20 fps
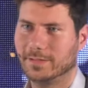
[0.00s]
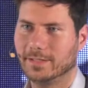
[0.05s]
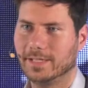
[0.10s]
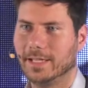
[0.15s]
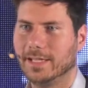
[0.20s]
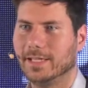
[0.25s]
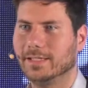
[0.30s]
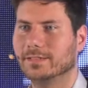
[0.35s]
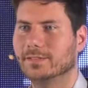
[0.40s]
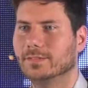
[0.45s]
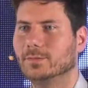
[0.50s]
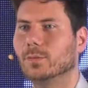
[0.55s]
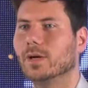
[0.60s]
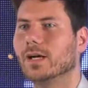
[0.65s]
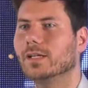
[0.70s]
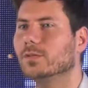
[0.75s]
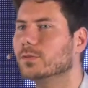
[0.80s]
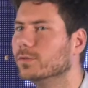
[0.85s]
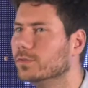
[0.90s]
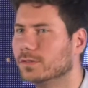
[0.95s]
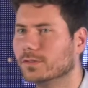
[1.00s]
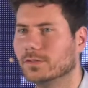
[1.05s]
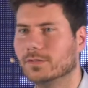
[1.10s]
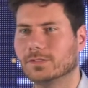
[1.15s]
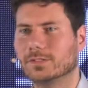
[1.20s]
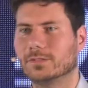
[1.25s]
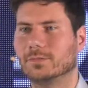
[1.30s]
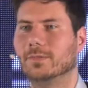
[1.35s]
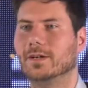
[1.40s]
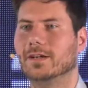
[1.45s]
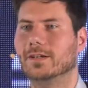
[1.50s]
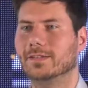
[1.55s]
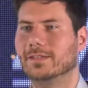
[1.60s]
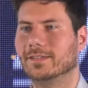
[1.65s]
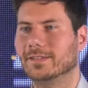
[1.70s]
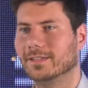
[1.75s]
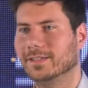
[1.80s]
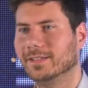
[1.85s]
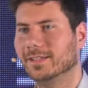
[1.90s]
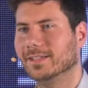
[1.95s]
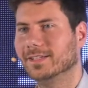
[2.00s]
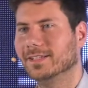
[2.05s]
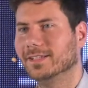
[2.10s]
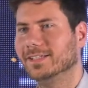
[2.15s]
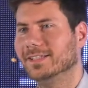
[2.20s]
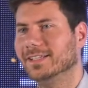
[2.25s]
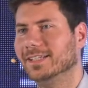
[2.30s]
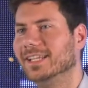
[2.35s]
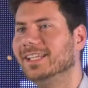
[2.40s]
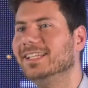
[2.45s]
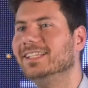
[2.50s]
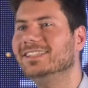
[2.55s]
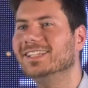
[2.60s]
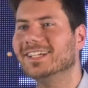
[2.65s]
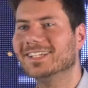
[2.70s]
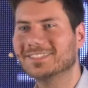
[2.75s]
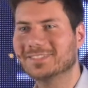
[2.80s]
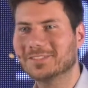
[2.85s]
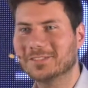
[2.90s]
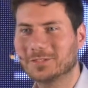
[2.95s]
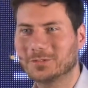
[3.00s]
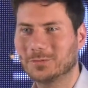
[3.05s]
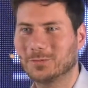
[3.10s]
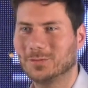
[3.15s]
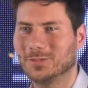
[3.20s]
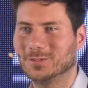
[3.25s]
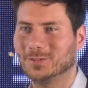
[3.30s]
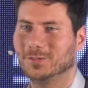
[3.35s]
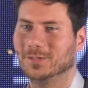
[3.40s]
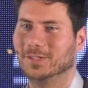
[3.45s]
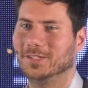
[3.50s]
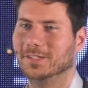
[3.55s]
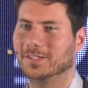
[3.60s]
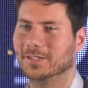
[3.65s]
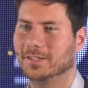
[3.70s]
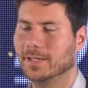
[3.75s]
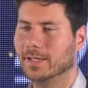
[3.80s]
And one who is not smart, he does not want to learn.